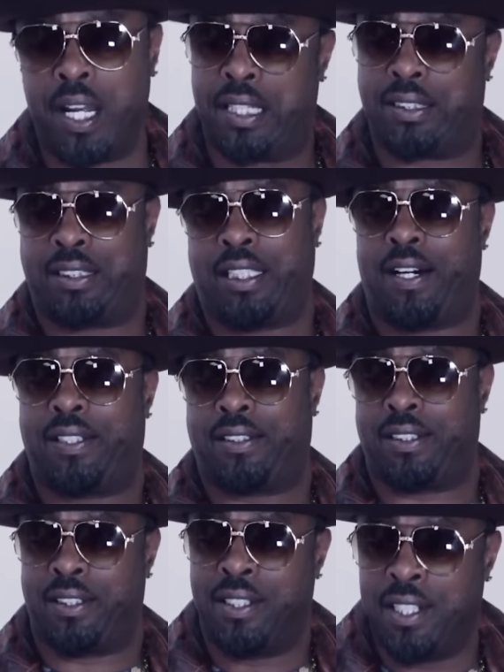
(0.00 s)
we at the
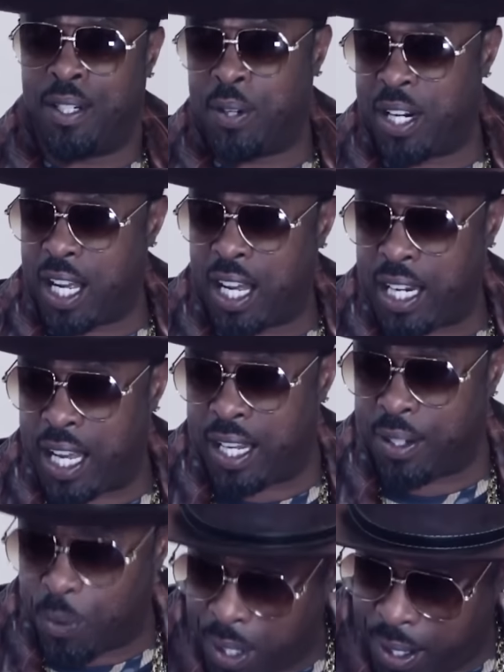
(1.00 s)
Sheraton. Where y'all
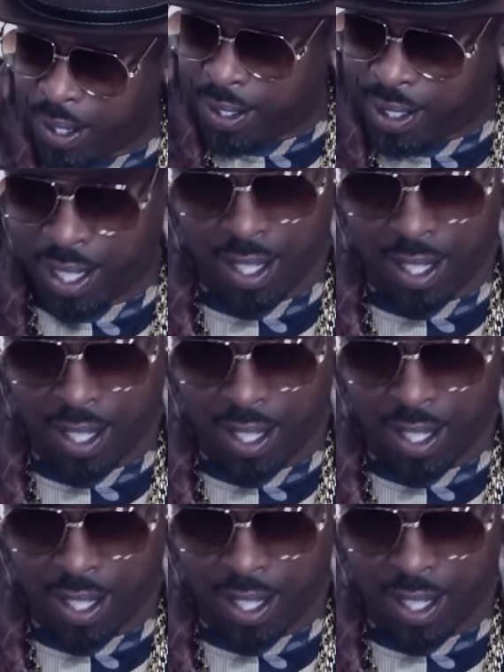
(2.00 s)
at? Word?